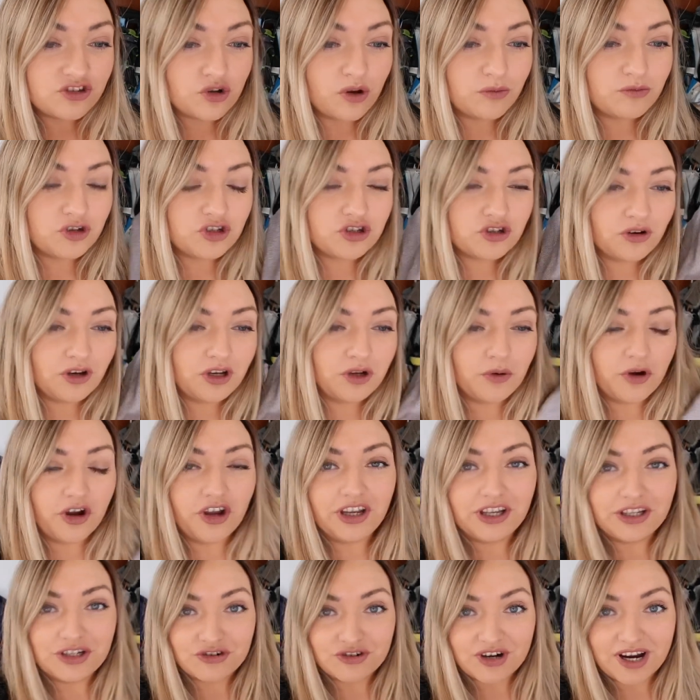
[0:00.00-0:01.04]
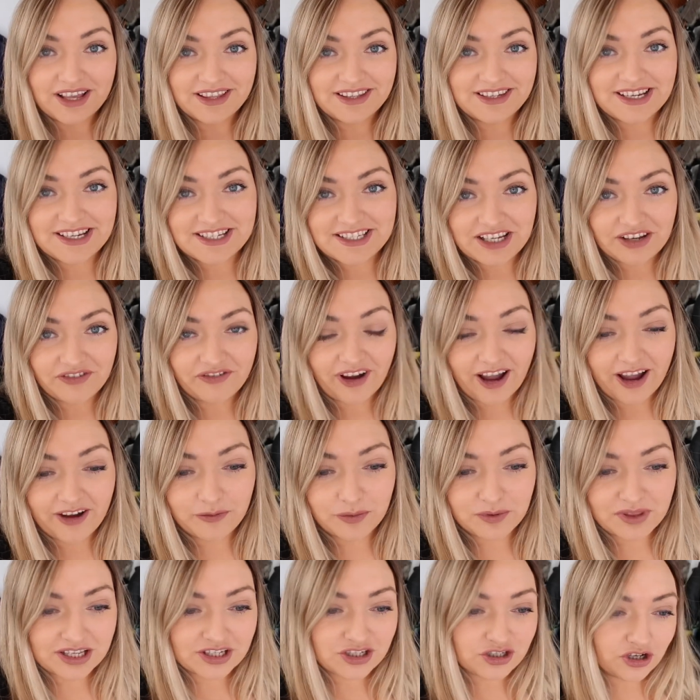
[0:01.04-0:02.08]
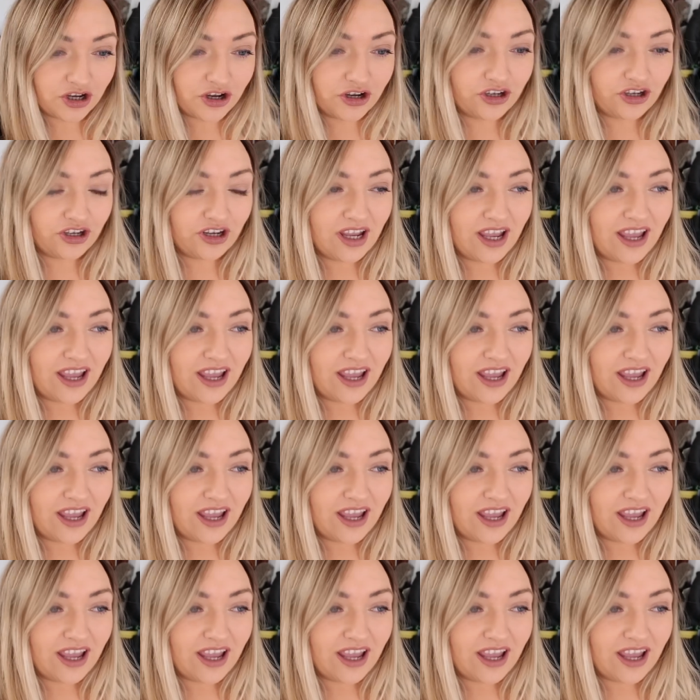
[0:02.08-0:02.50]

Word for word: So I'm just going to go out and dry the DC5 with this now